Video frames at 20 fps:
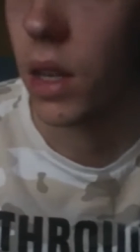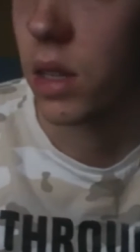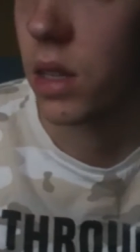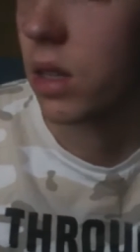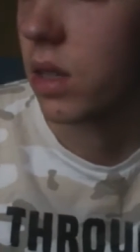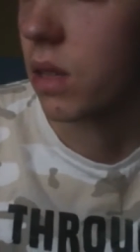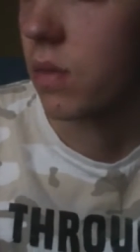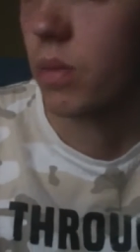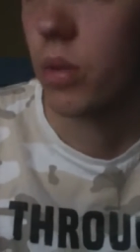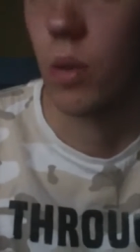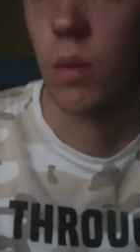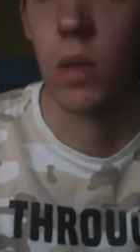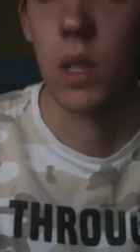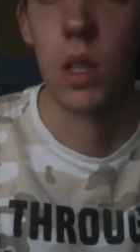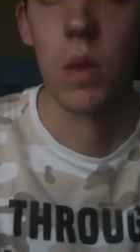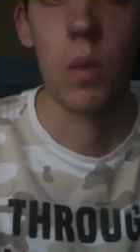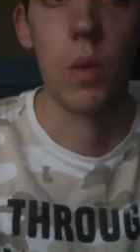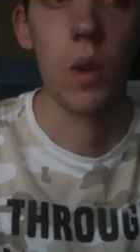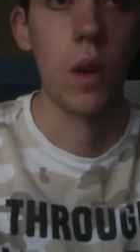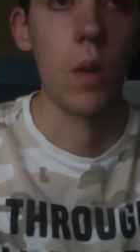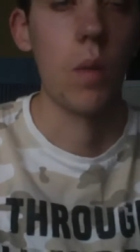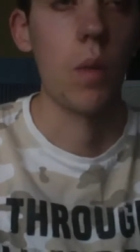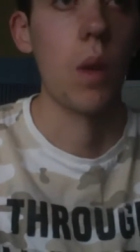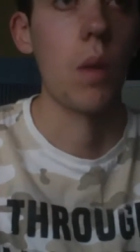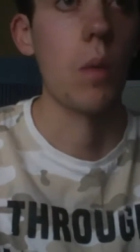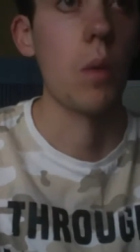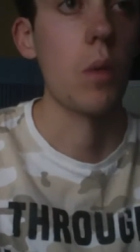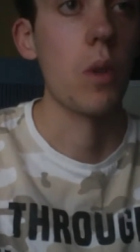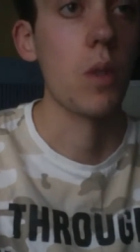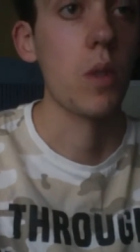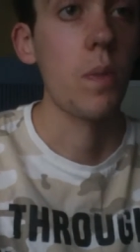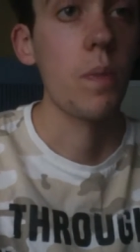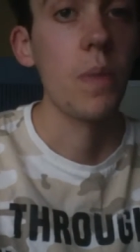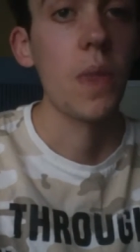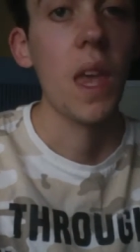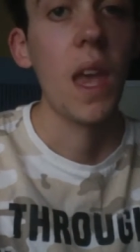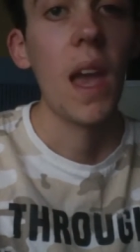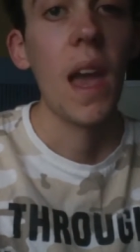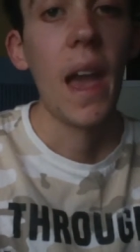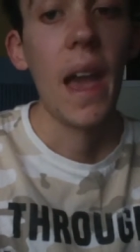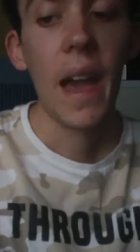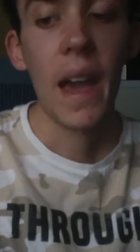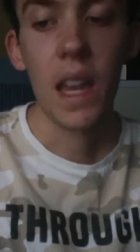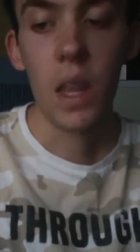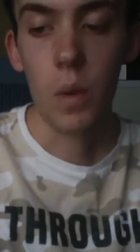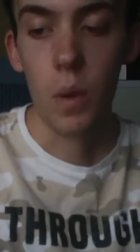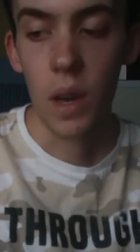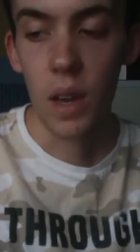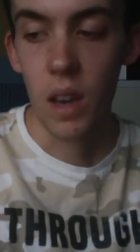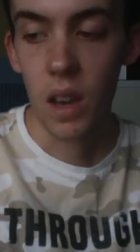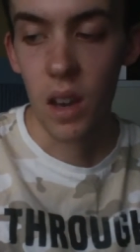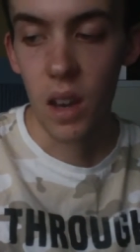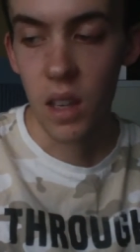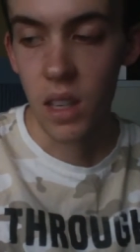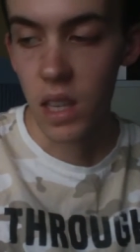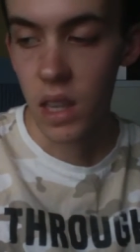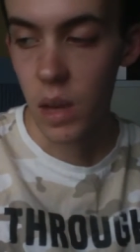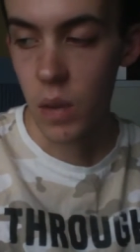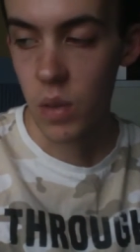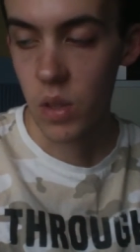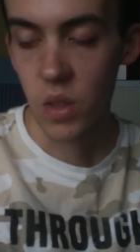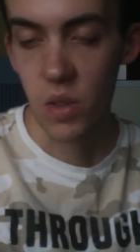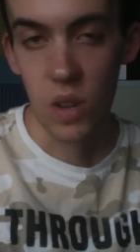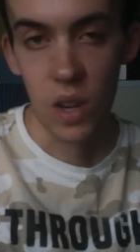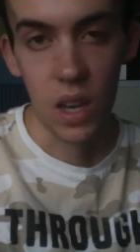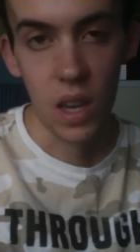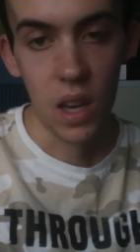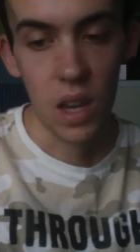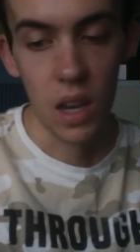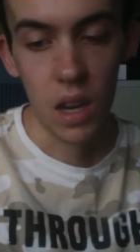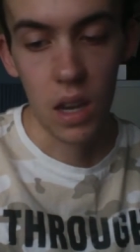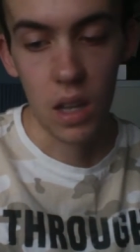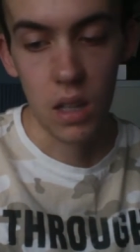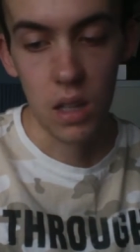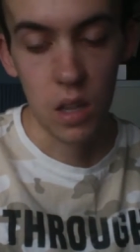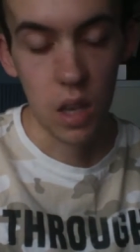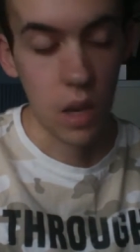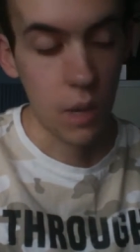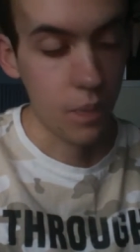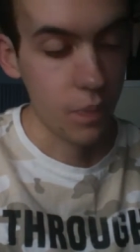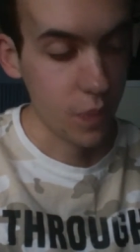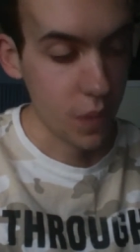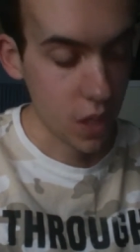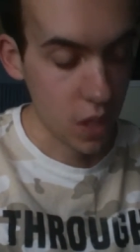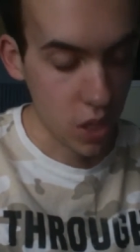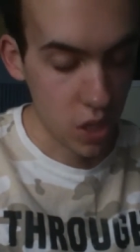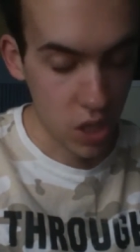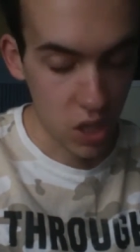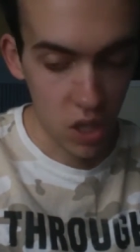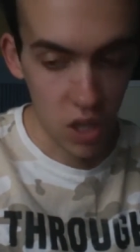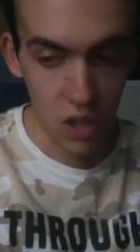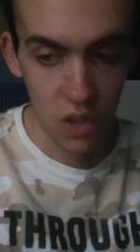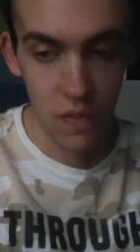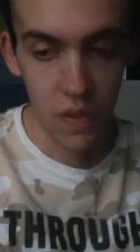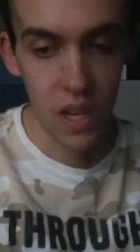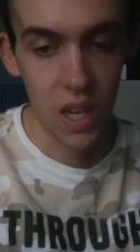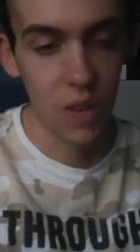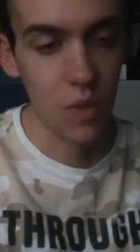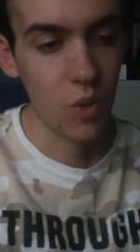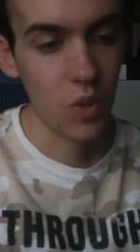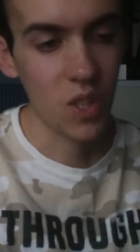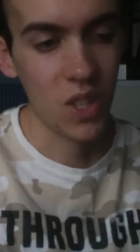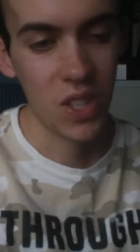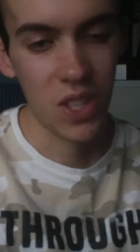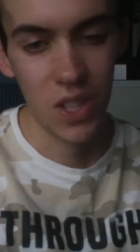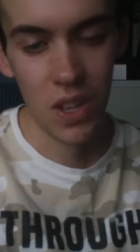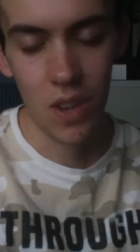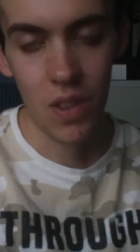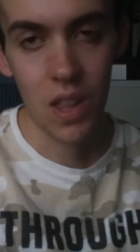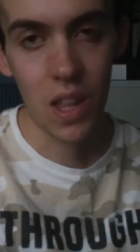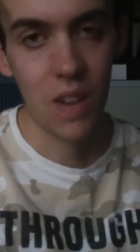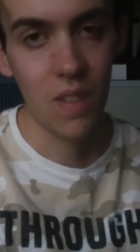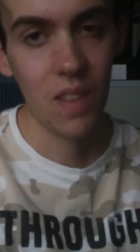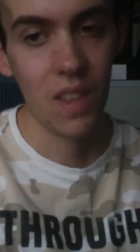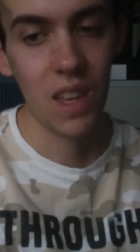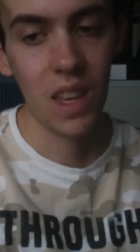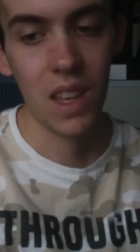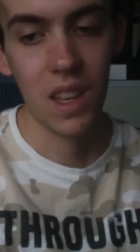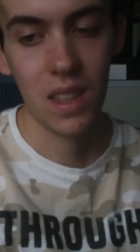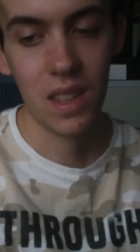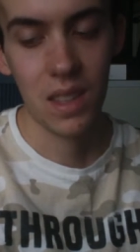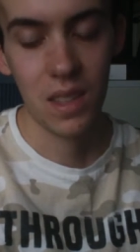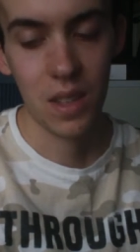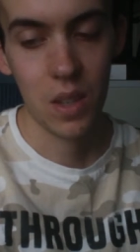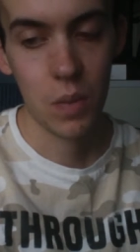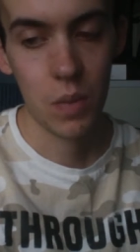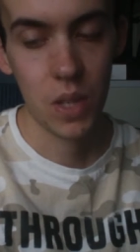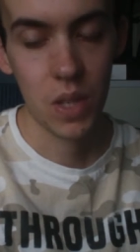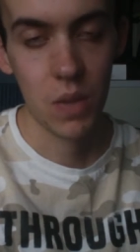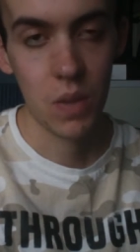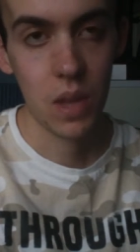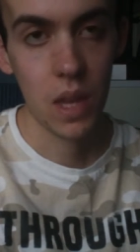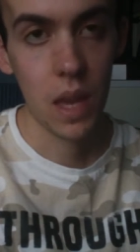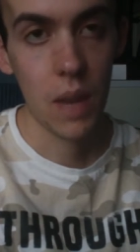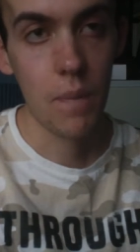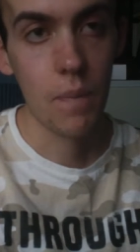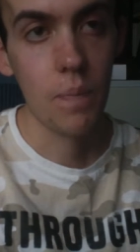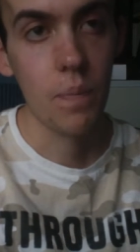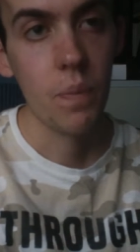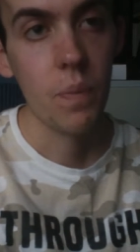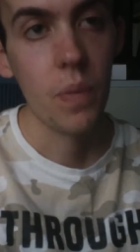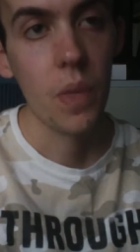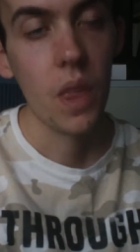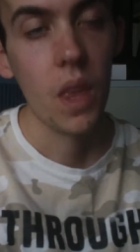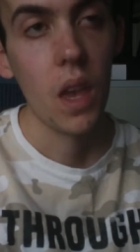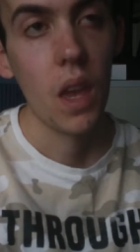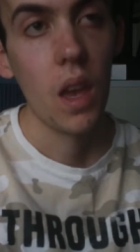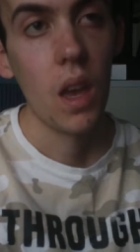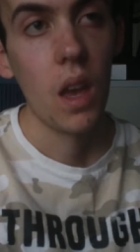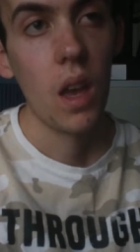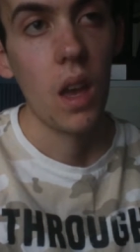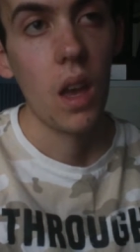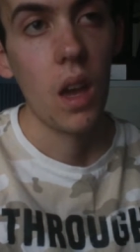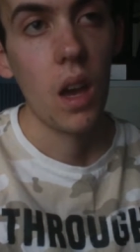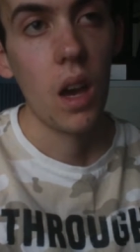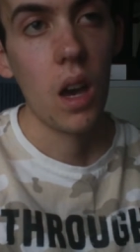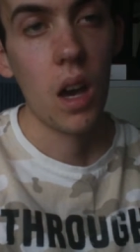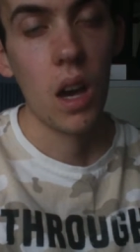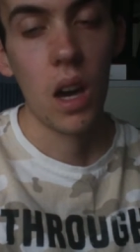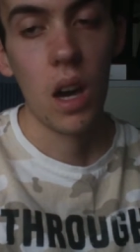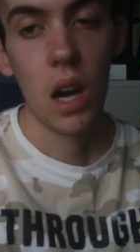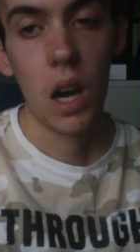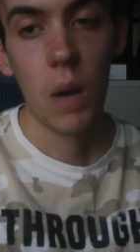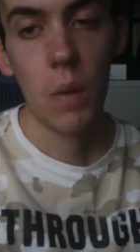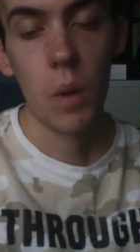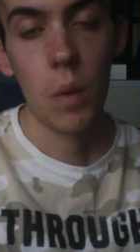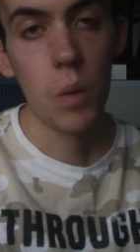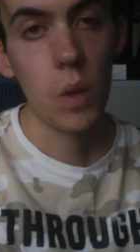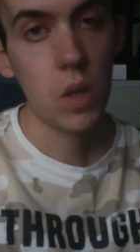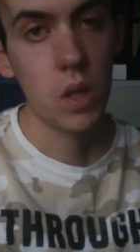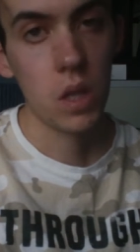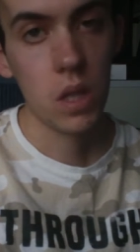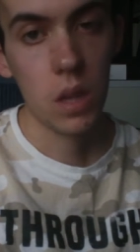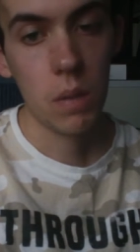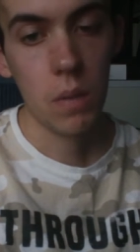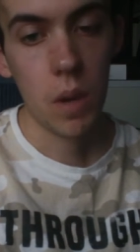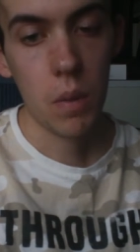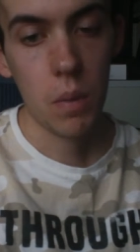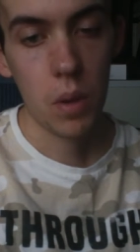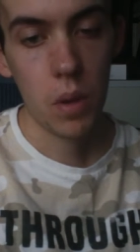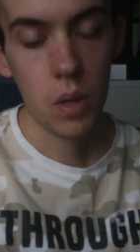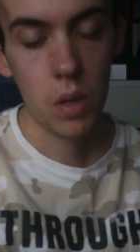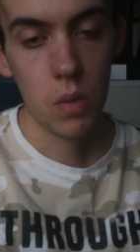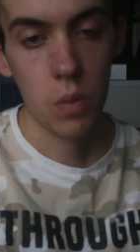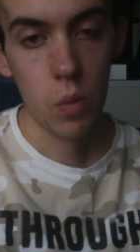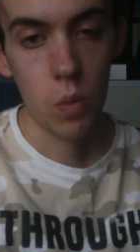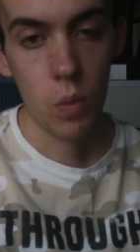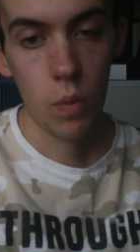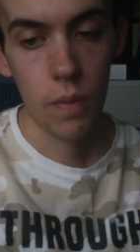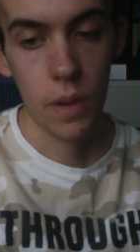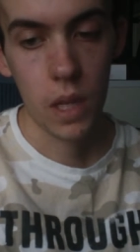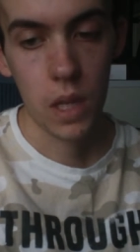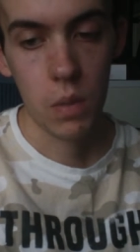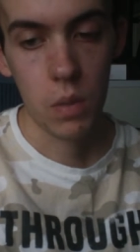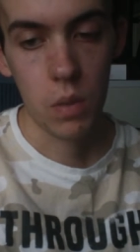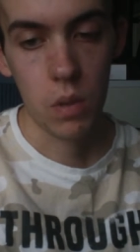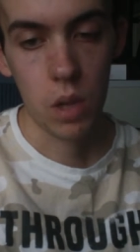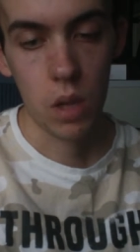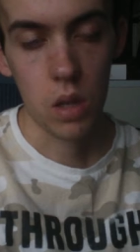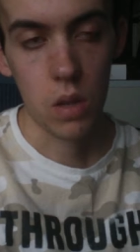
It's probably somewhere in one of the books. Anyway, uh, yeah, that was great, and yeah, Just Joined the Running was so lovely. I took a picture of them. Uh, I won't post. I might post them all on Facebook.